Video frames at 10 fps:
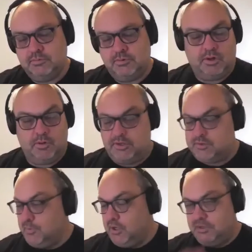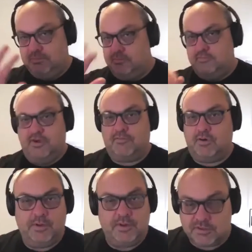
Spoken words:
not always mine, far from it.